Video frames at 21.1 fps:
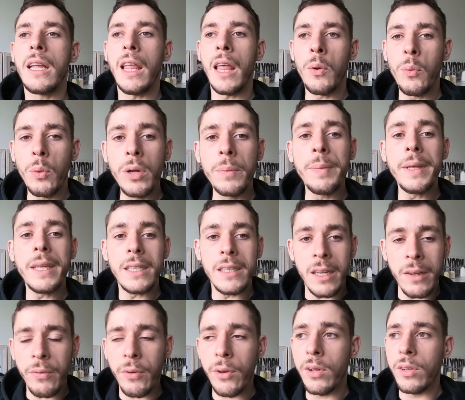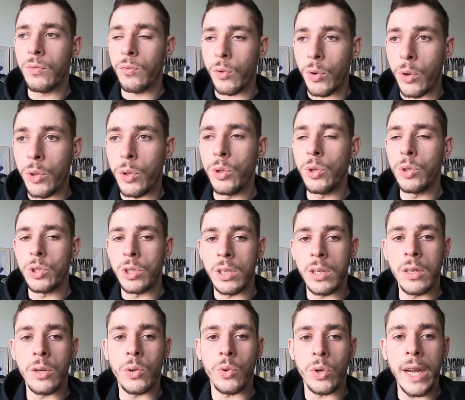it will be difficult for you
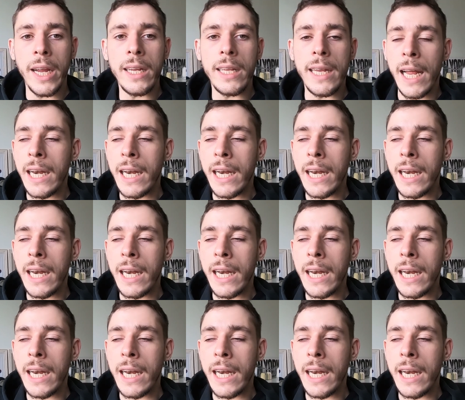to create